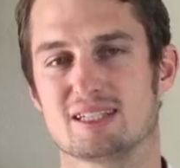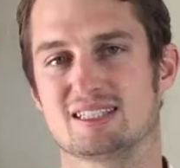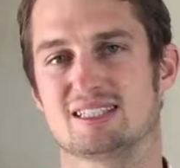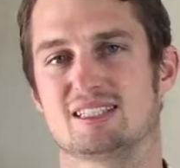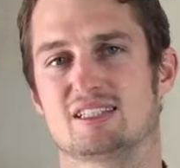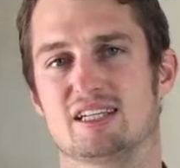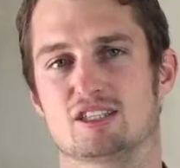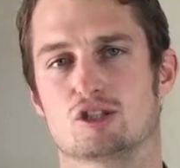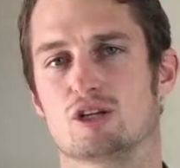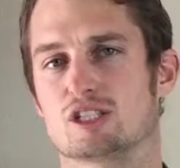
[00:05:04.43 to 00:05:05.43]
of this
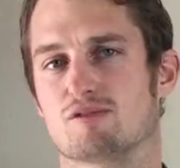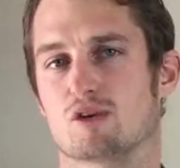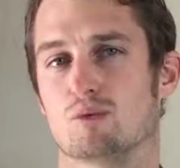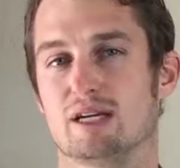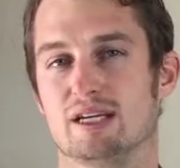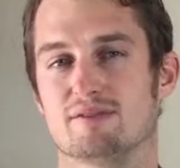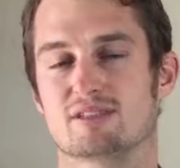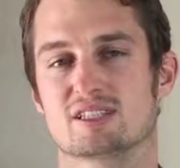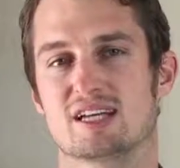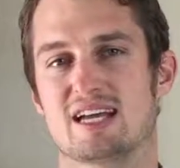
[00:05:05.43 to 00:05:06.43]
is Christopher
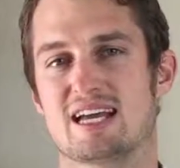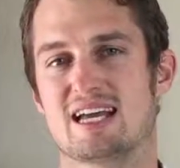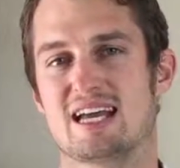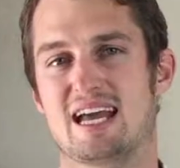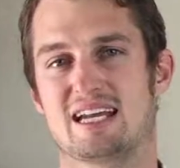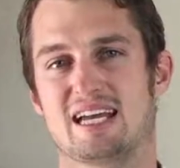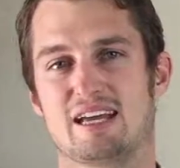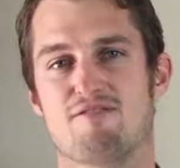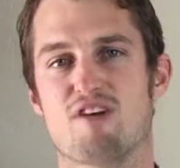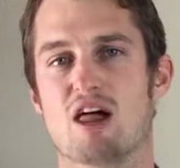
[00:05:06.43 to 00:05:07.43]
Reeves. And
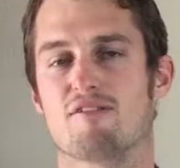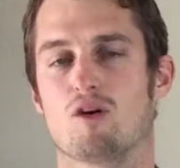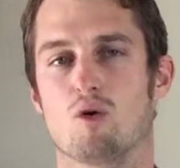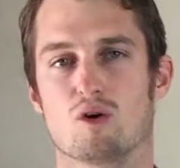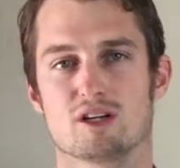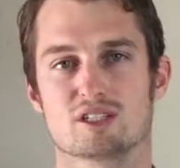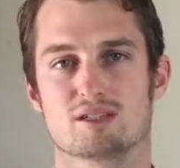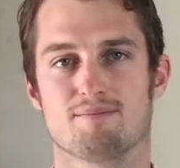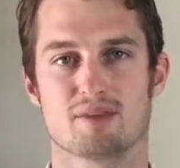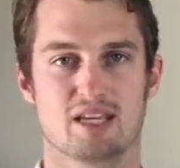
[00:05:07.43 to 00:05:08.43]
he fell off a
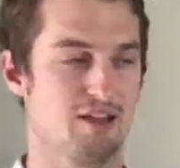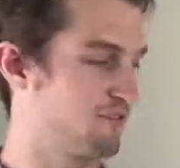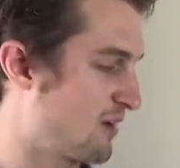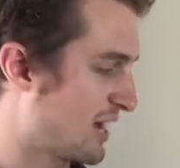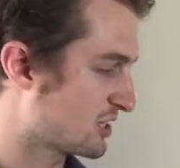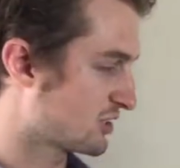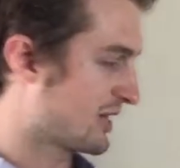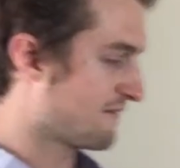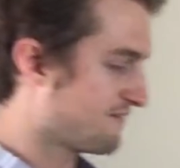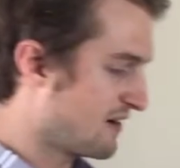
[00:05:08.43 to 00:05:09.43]
horse. He fractured
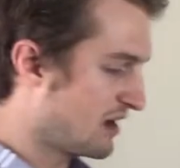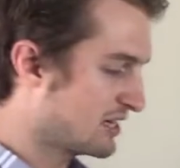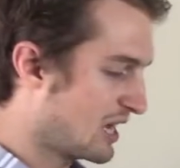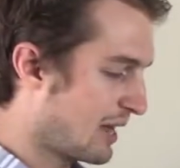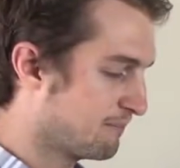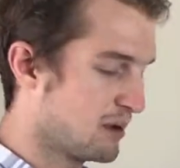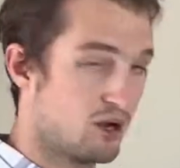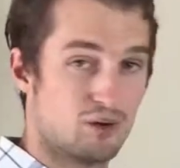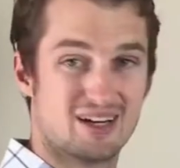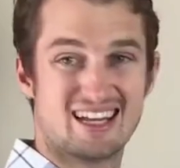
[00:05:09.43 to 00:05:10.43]
that very top
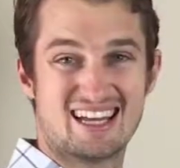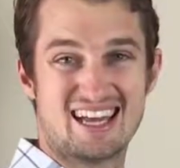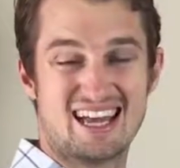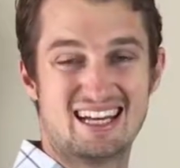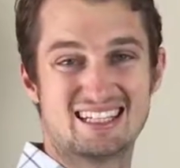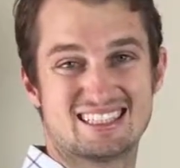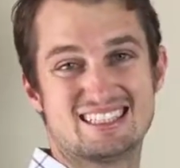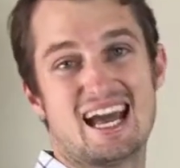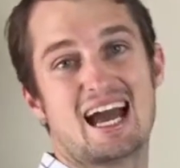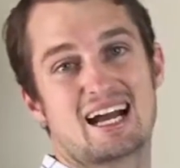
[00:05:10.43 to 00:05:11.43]
bone in his
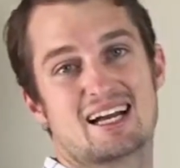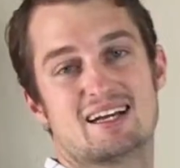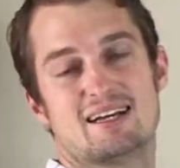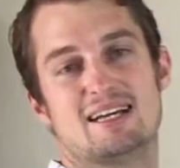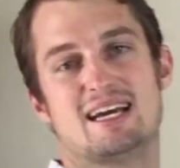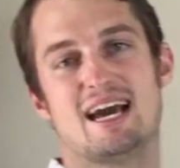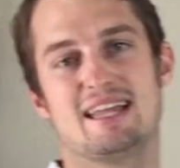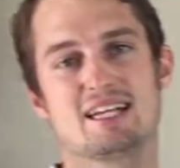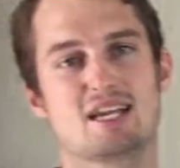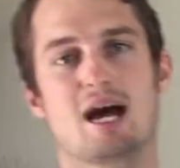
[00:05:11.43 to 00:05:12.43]
neck. And
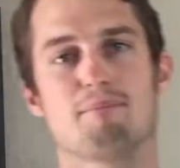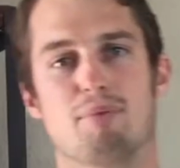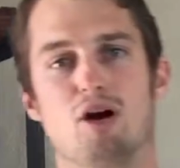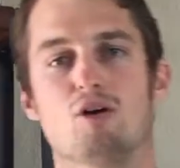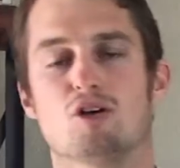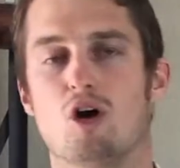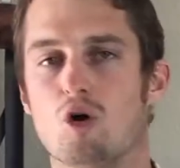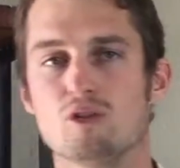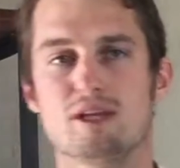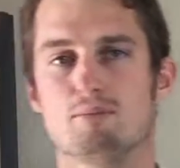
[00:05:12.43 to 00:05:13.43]
that top bone
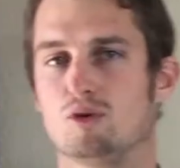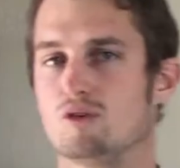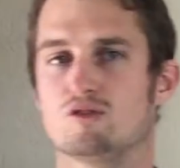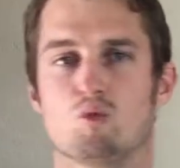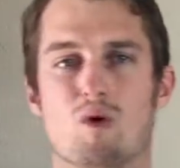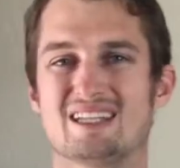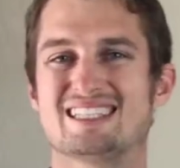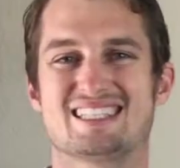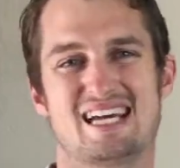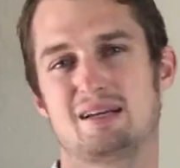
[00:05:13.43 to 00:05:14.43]
only moved
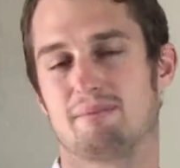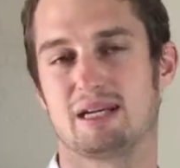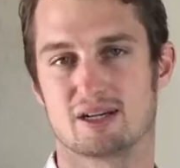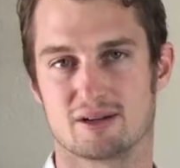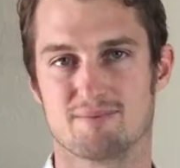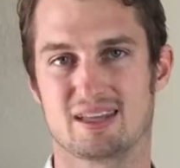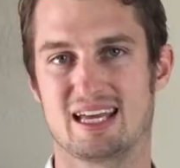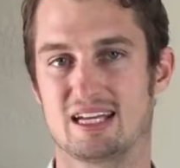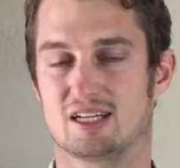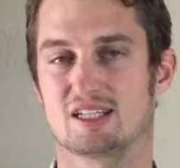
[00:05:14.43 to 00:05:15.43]
1 centimeter
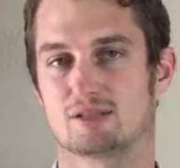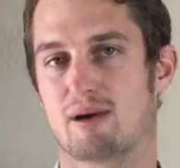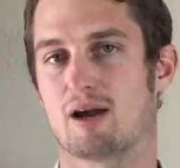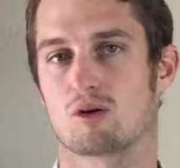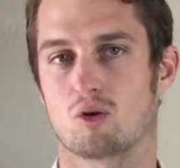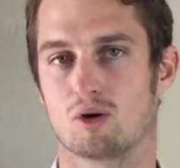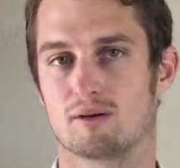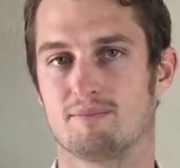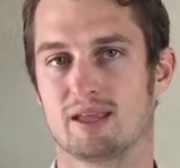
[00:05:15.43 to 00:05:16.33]
into his spinal cord.